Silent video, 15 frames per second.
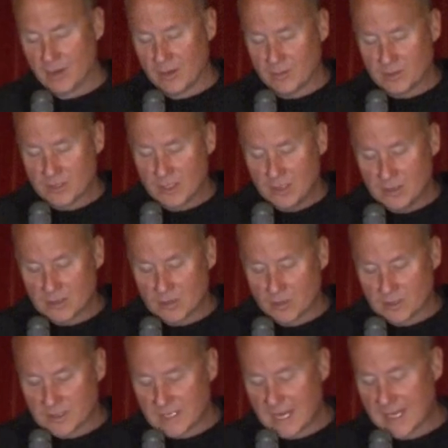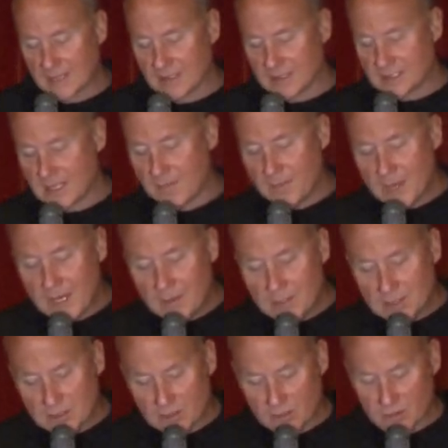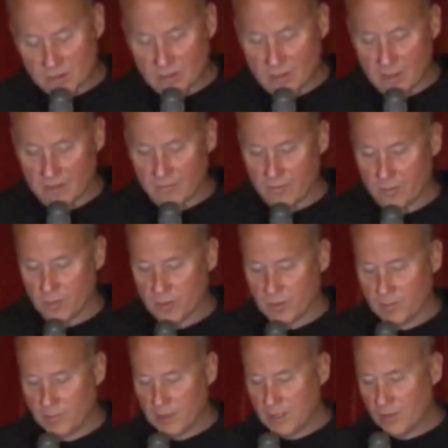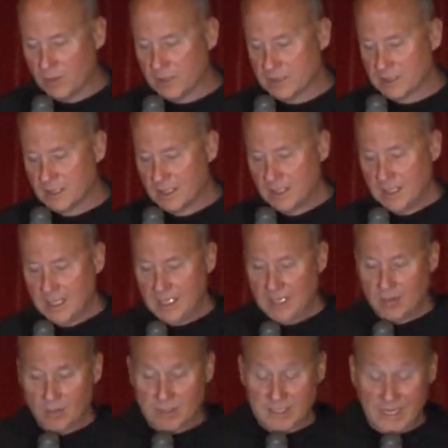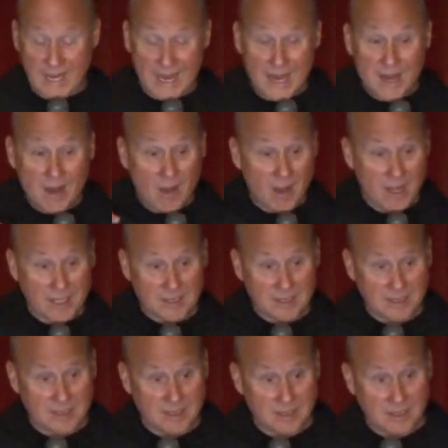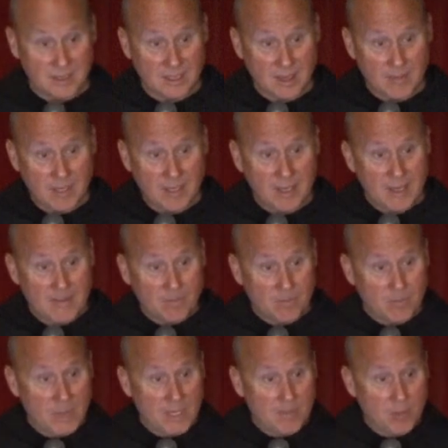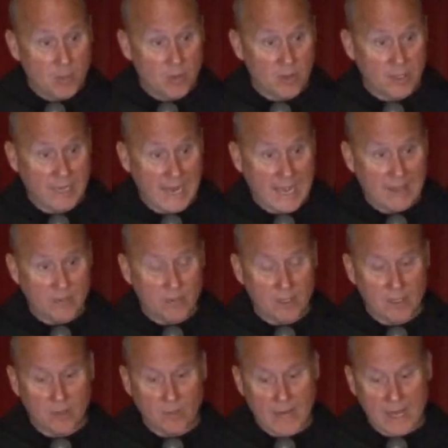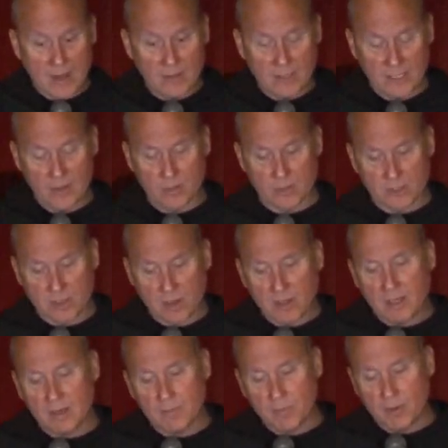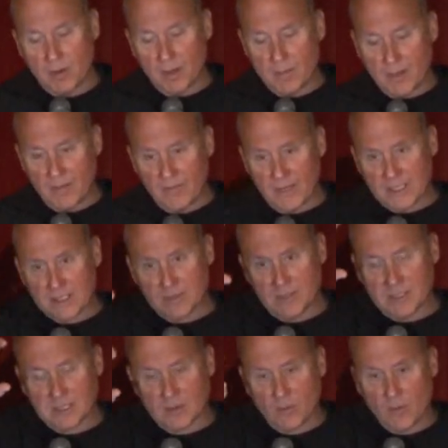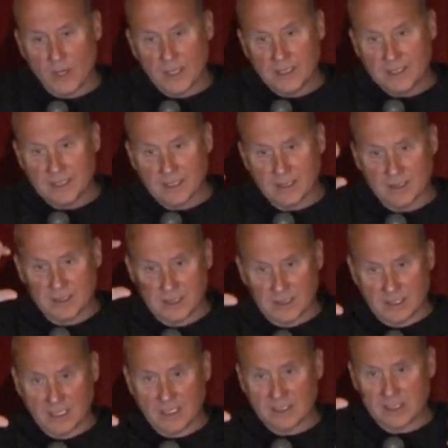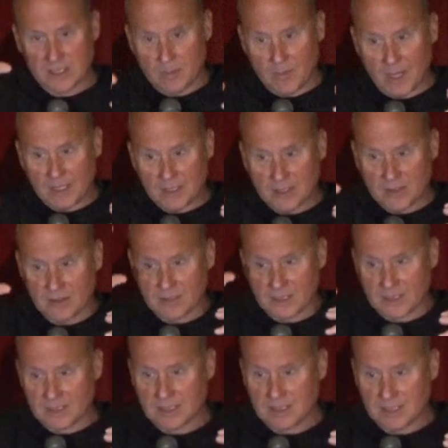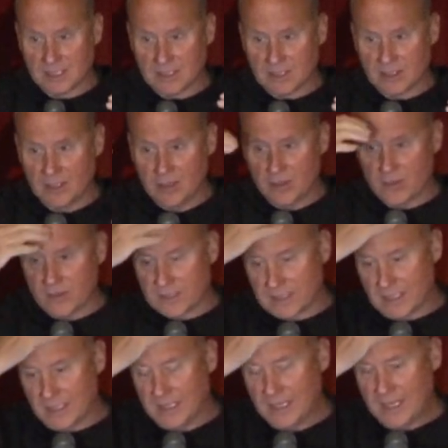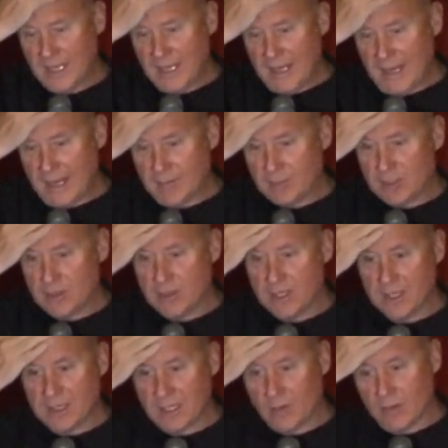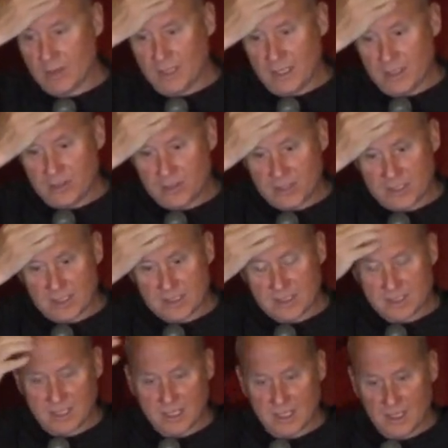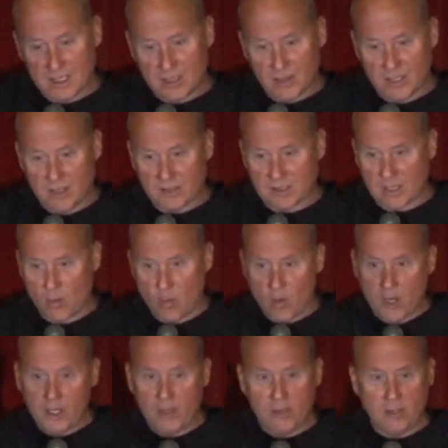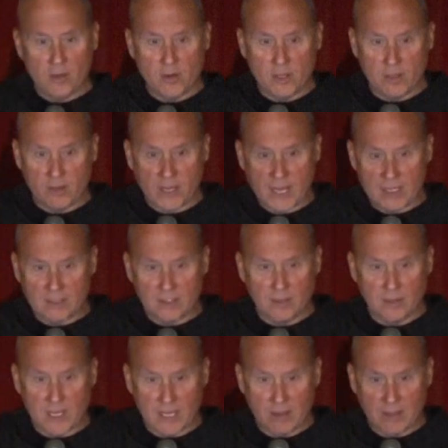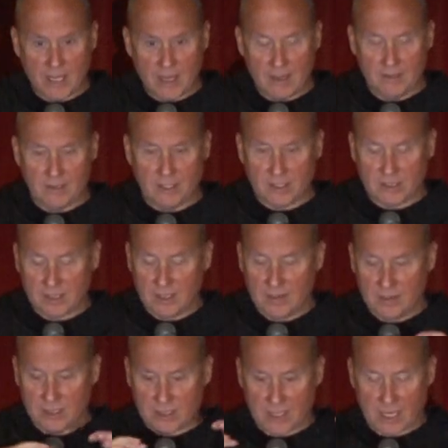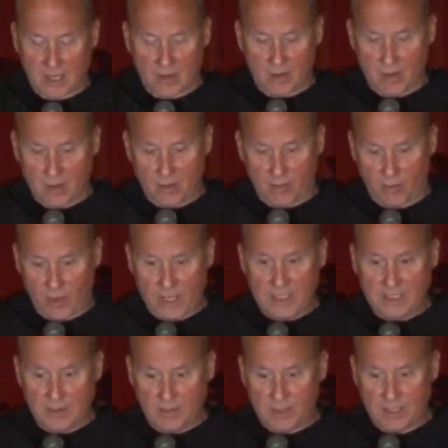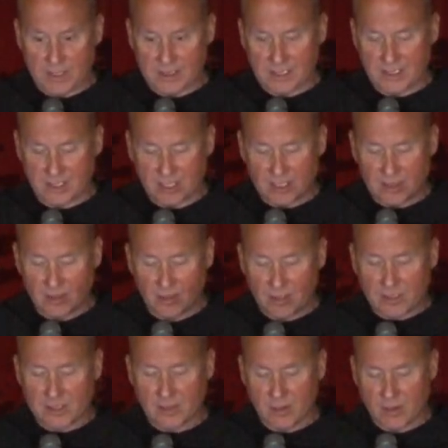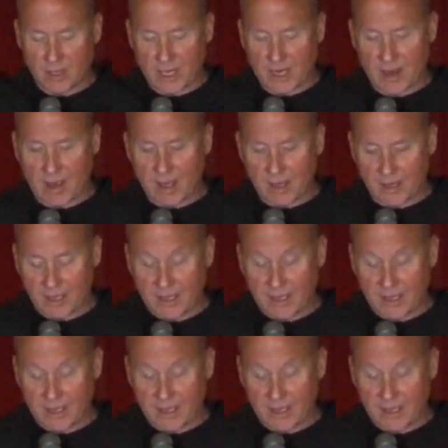I was going to use the word scandalous. That maybe is too strong of a word, but it was it was chaos. I mean, people were gathering around and they were starting to pull on my vestments and wanting to to touch the monstrance and to touch the Eucharist. And and I'm sure that there were liturgists that, that are here. It's like, what are you doing? You can't do that. You can't. And just and just kind of going crazy because it just looks so chaotic.